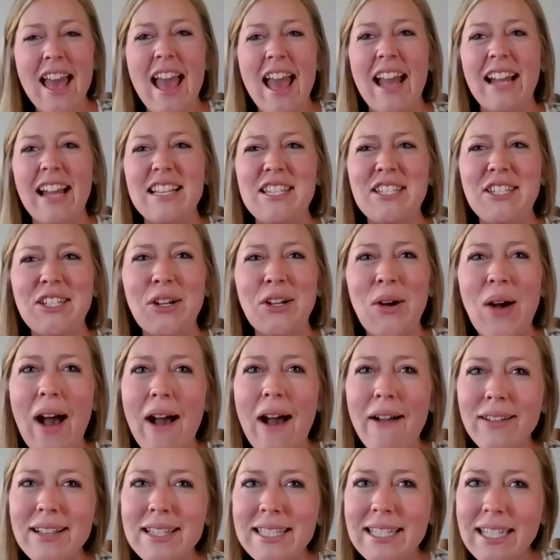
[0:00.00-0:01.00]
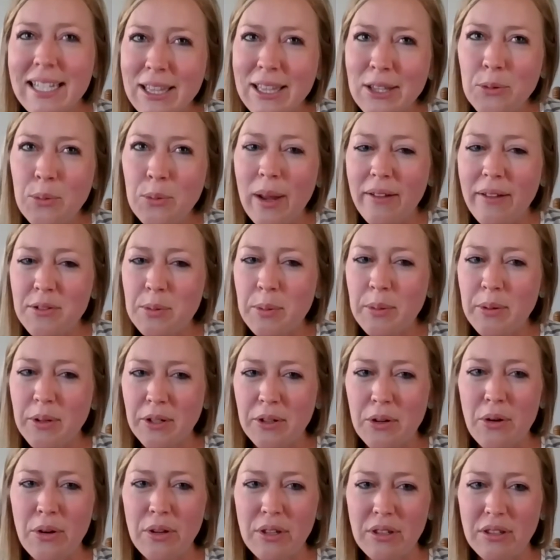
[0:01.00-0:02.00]
And so I would say the waves we were
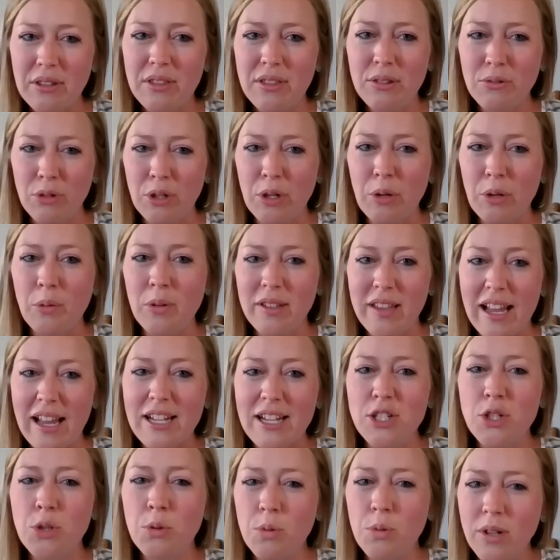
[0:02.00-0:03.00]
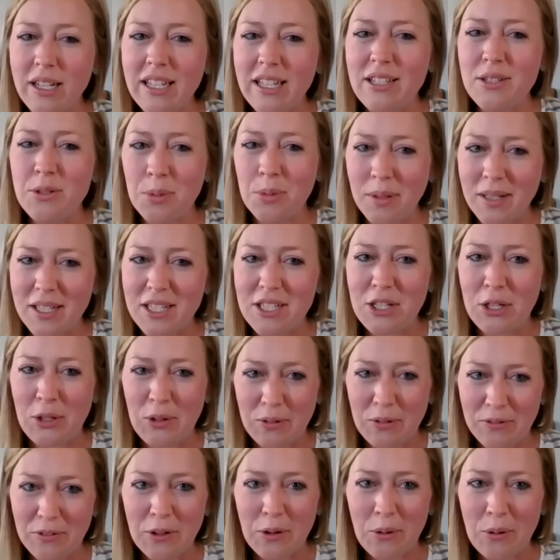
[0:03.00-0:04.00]
going through were like 20,
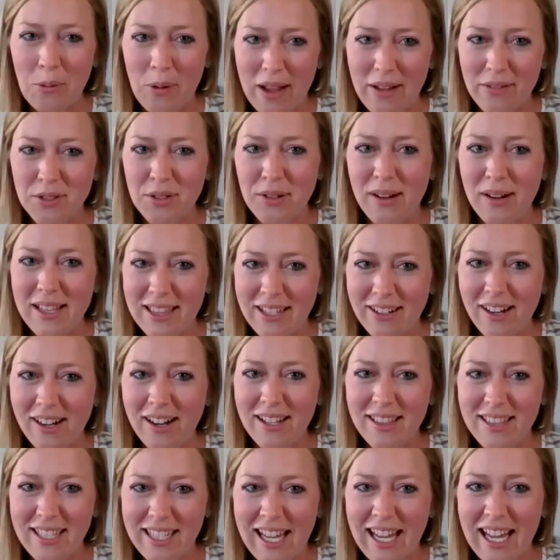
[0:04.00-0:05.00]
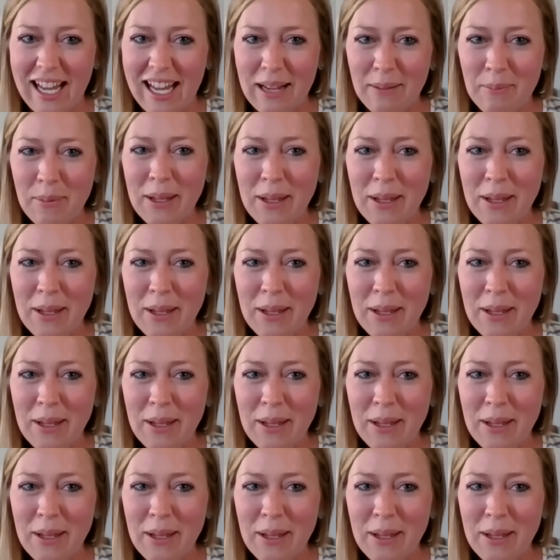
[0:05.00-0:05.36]
22-foot waves right there at the Cape.